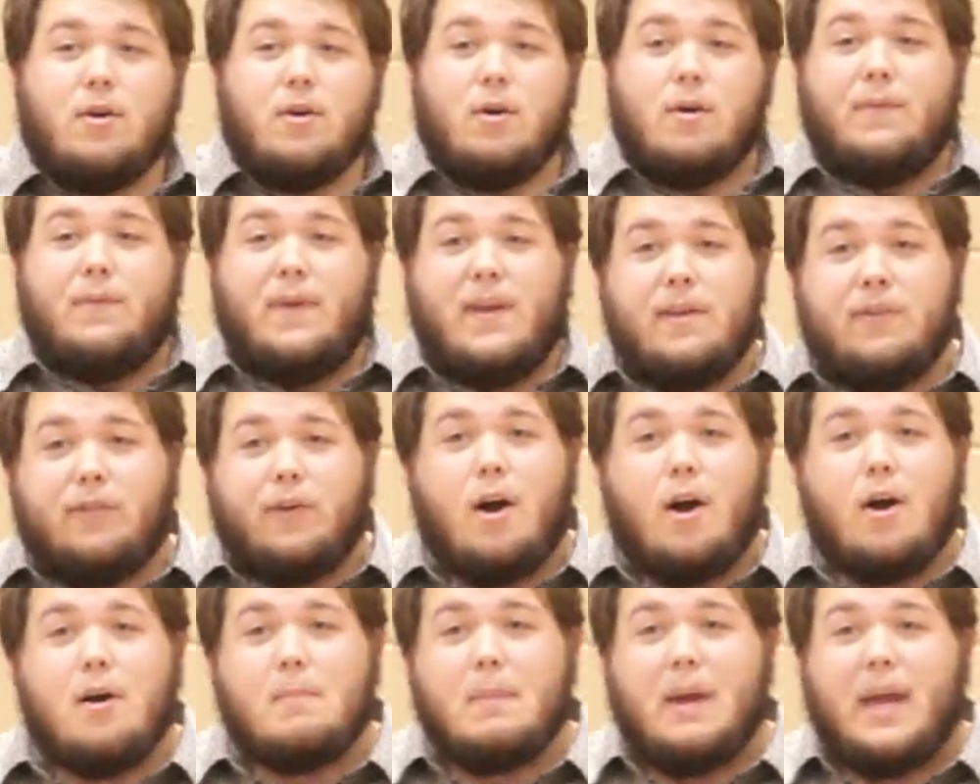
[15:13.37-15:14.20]
of his
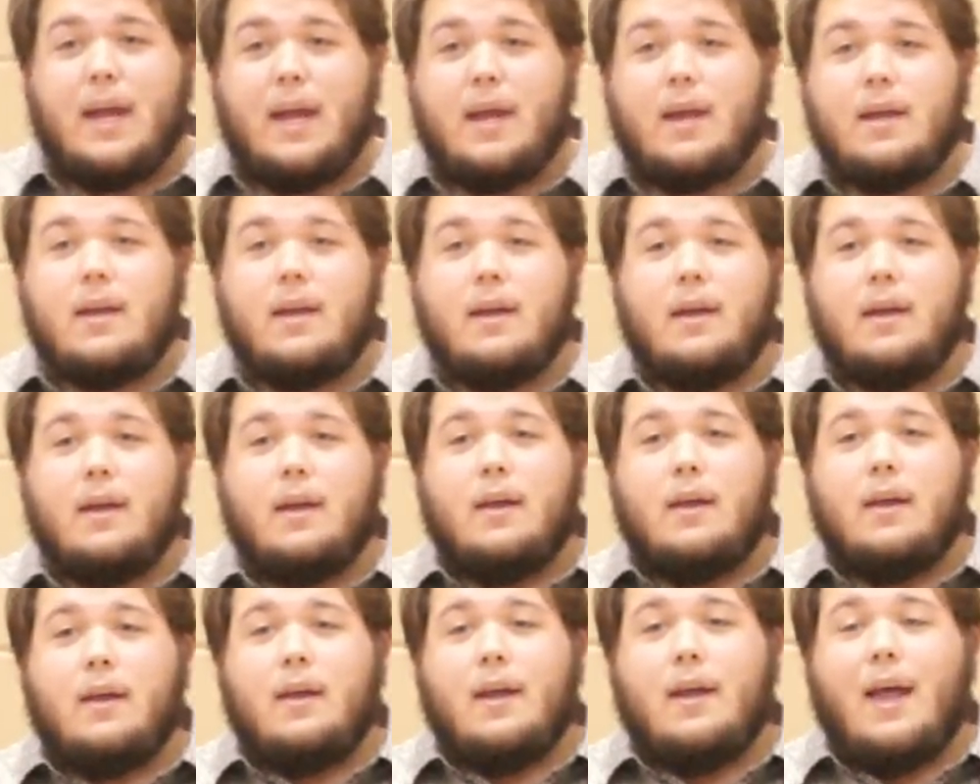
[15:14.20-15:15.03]
army,
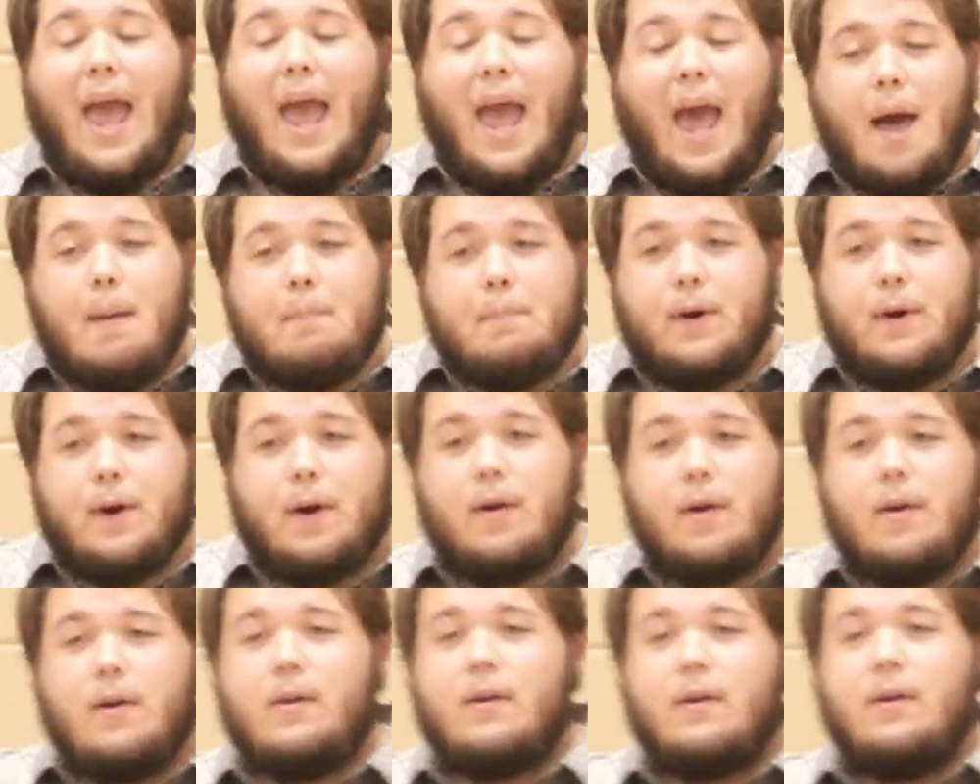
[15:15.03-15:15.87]

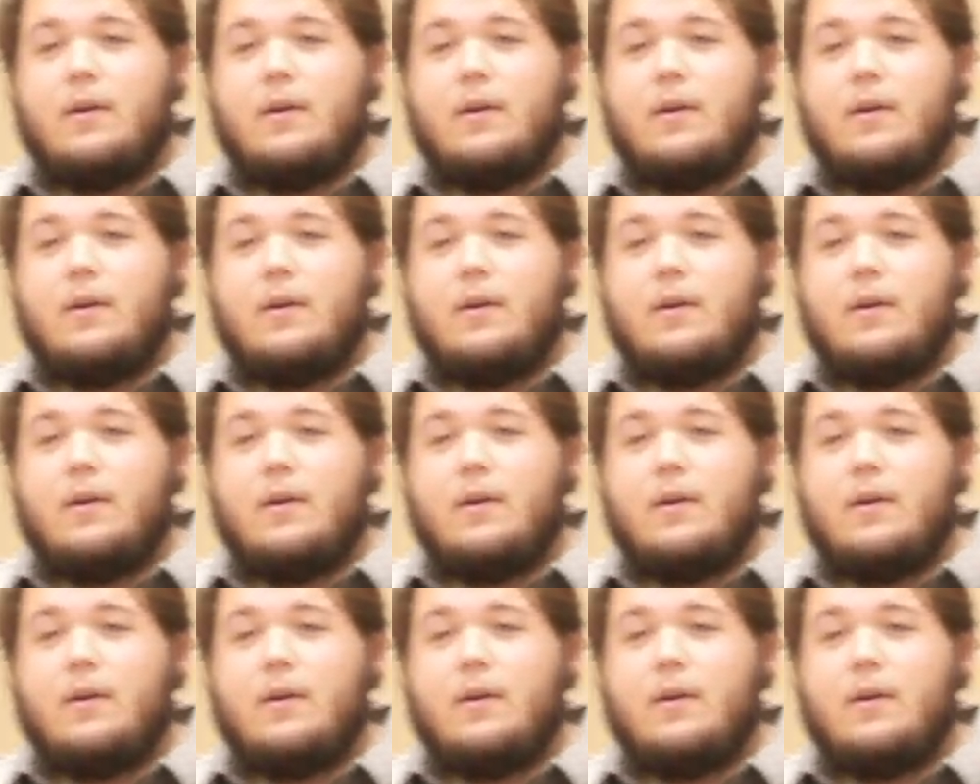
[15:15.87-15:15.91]
Abner,